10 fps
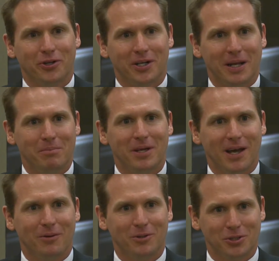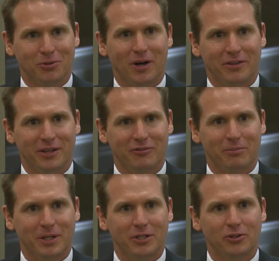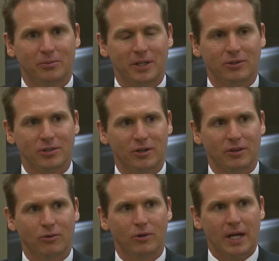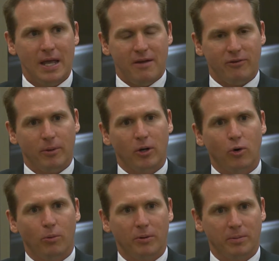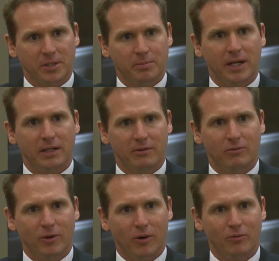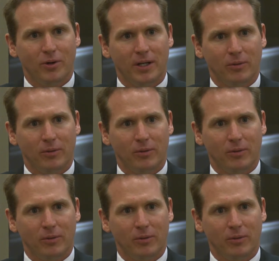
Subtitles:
that an MBA was the right thing for me to do, because I thought from a corporate perspective where I really